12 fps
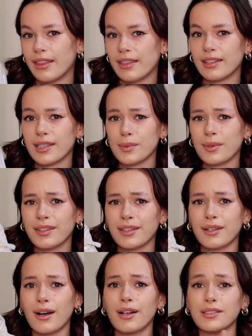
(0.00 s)
I think that's what
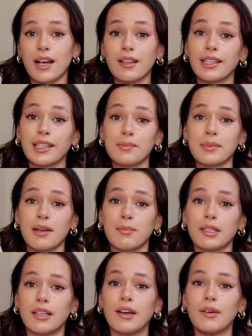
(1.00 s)
they're called. I'll link them down
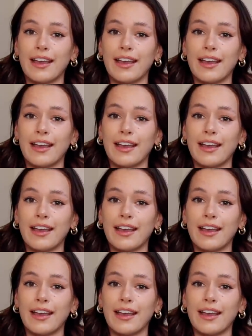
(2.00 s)
below.